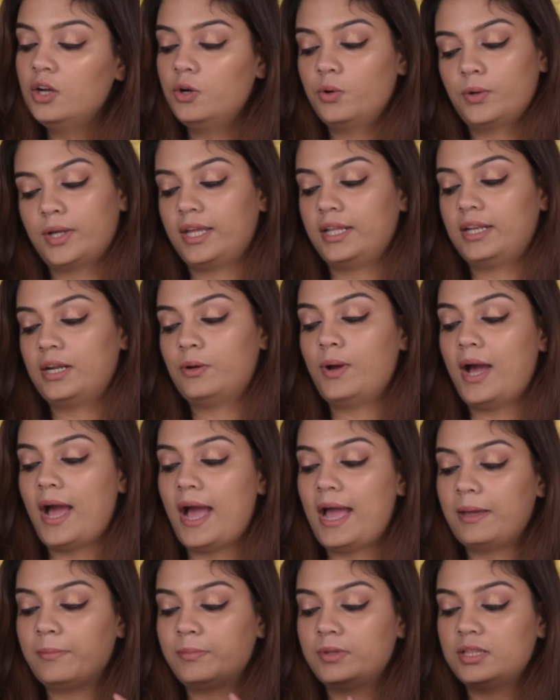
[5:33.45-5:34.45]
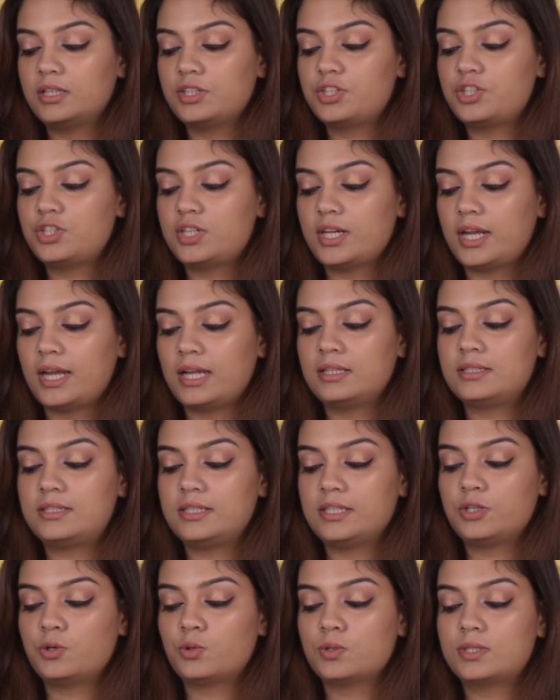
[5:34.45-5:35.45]
Okay, now I'm in the shade
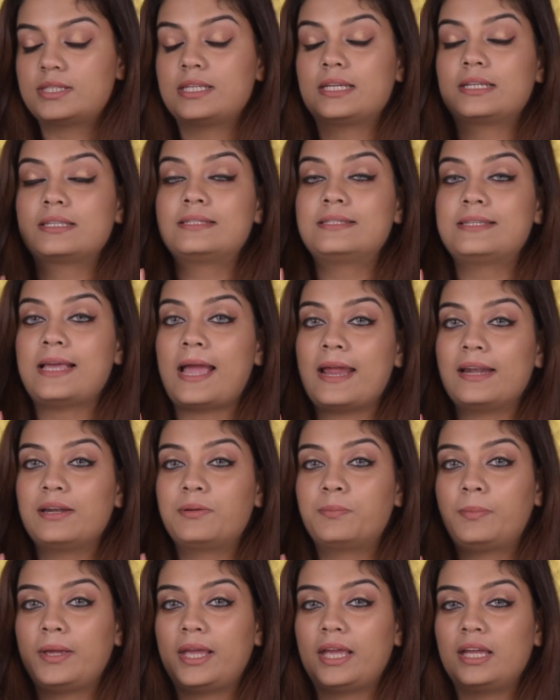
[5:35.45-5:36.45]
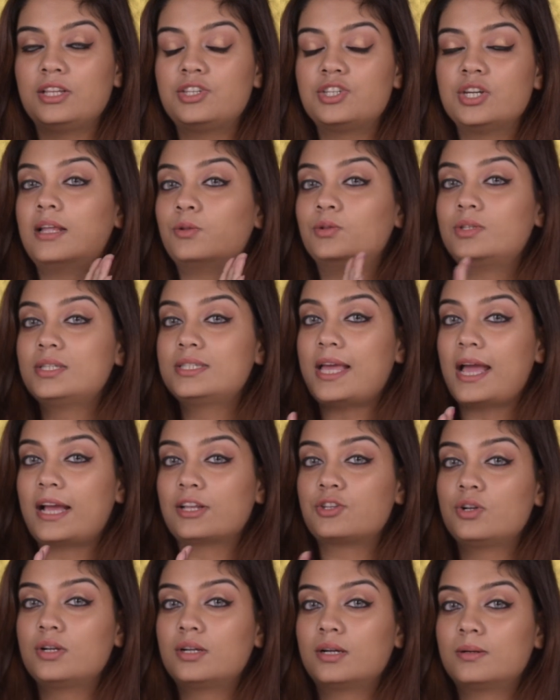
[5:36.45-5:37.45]
06 Sand Beige. Now this
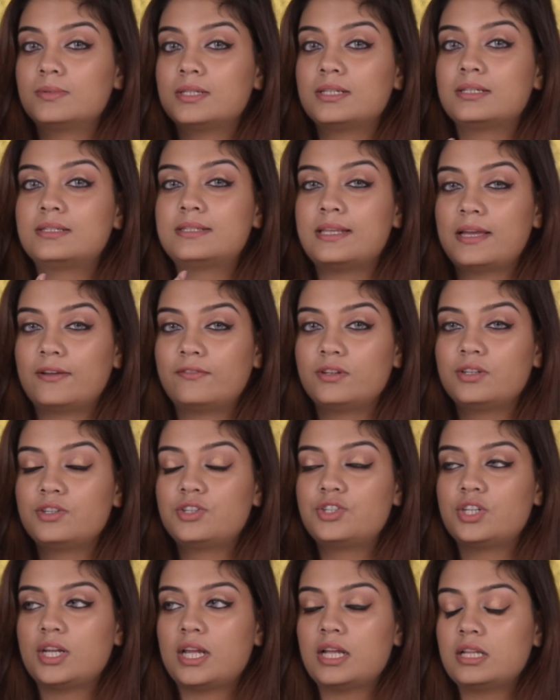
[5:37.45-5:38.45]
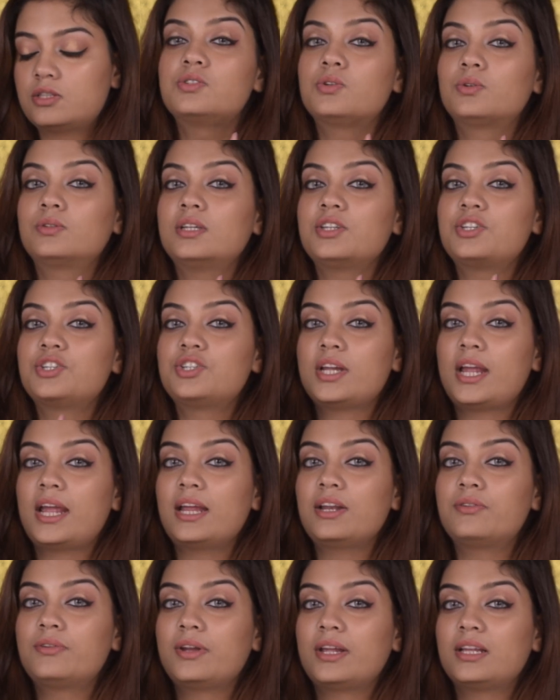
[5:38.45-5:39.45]
actually comes in 7 shades, so the
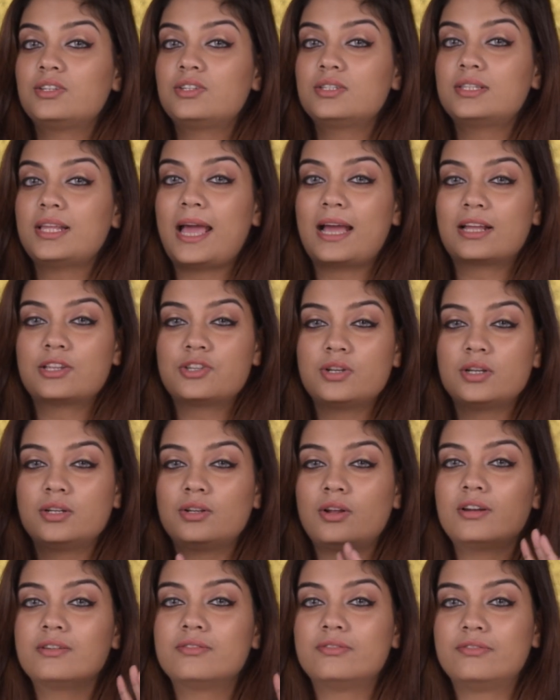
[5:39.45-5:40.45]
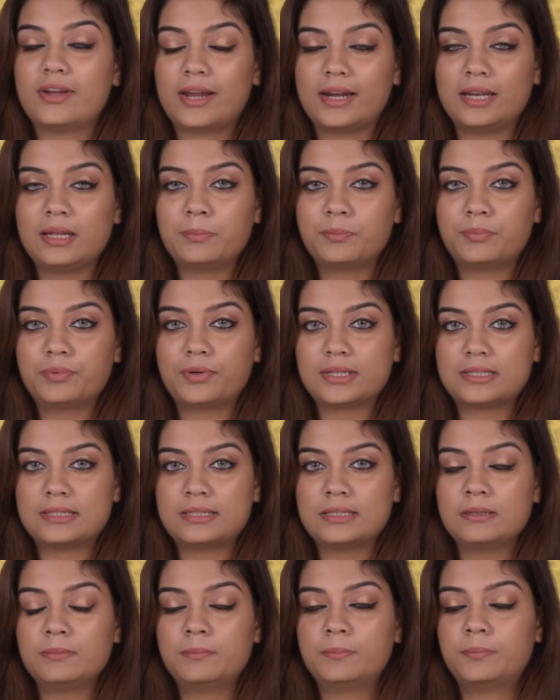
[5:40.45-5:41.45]
shade range is actually not very
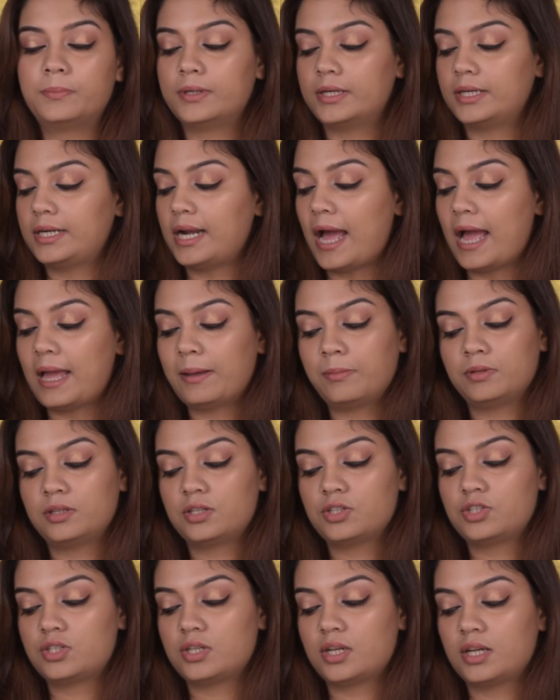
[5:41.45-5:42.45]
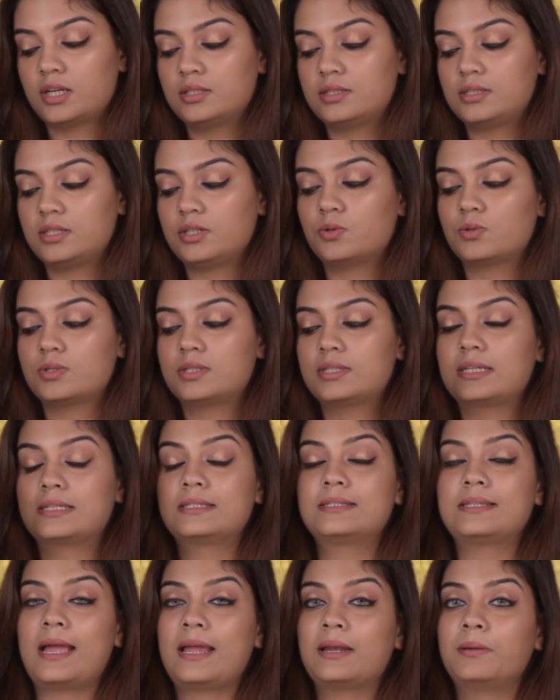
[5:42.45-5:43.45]
impressive, but I'm in the shade
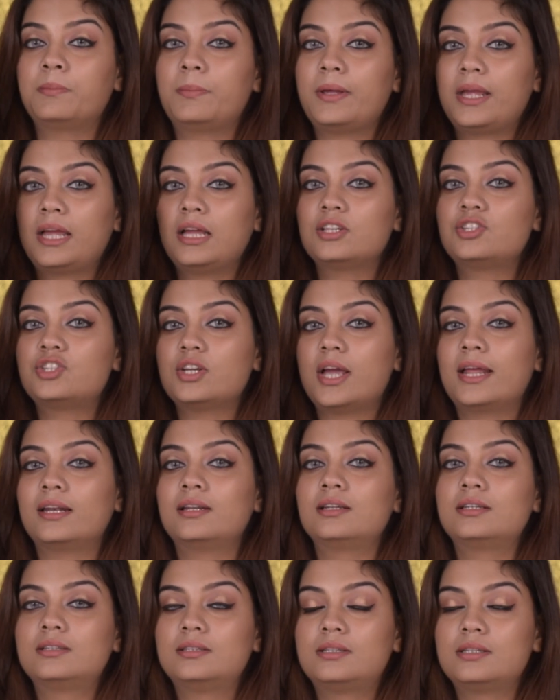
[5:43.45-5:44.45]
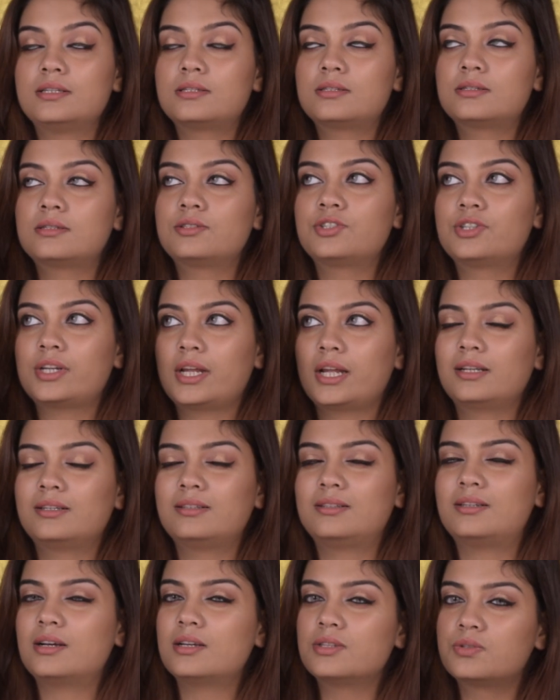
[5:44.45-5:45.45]
06 Sand Beige, and this
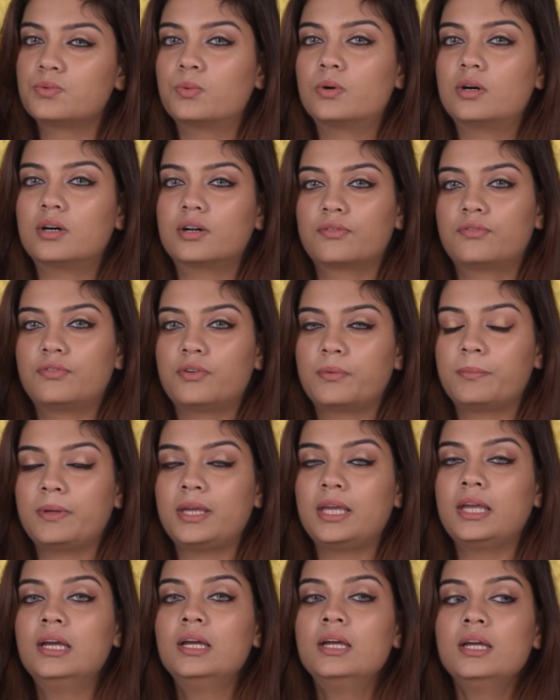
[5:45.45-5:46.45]
shade does work for me.